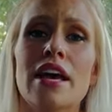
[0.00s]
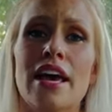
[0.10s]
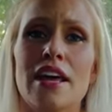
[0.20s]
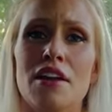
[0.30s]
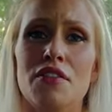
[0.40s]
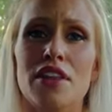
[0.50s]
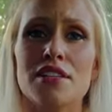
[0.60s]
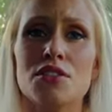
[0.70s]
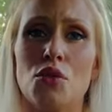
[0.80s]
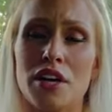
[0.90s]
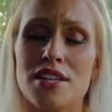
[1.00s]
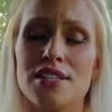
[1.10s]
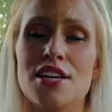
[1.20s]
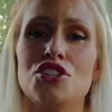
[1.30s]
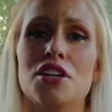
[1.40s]
And this
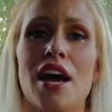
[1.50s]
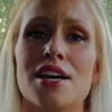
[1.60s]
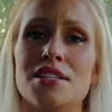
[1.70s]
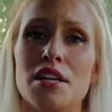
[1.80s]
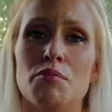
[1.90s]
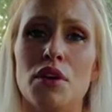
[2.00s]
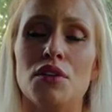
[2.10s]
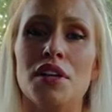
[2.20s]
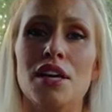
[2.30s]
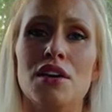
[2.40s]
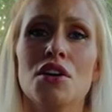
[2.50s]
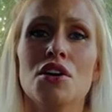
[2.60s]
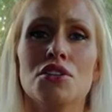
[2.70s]
organization has the ability